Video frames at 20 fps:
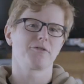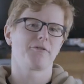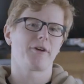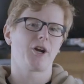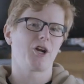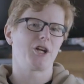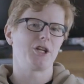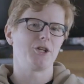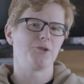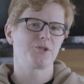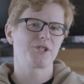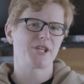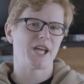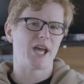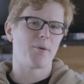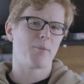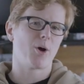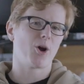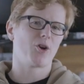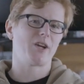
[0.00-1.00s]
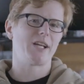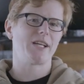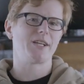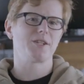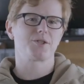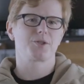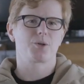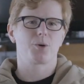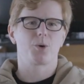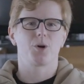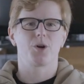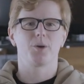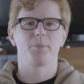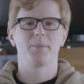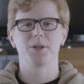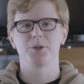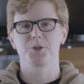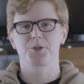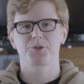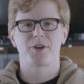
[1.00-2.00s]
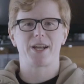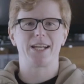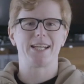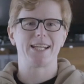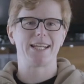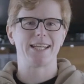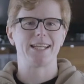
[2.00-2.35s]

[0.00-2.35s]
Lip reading: are very used to MREs, or meals ready to